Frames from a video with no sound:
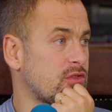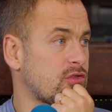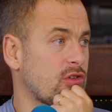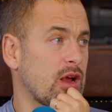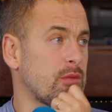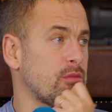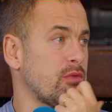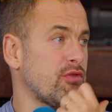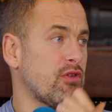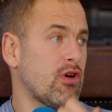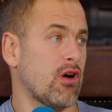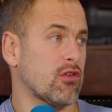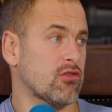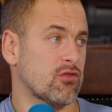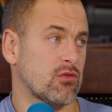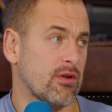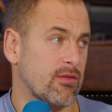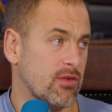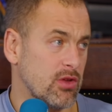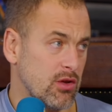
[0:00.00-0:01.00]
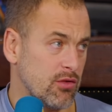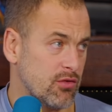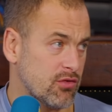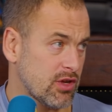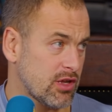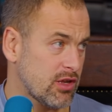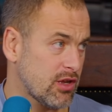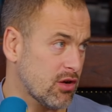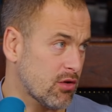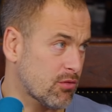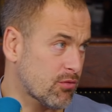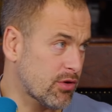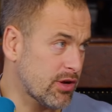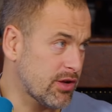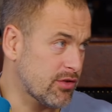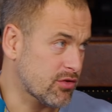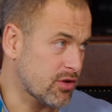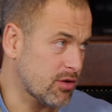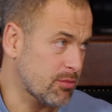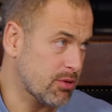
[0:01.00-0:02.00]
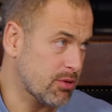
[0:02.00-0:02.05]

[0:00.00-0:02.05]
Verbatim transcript: trained with Arsenal, and you've seen the Henrys and the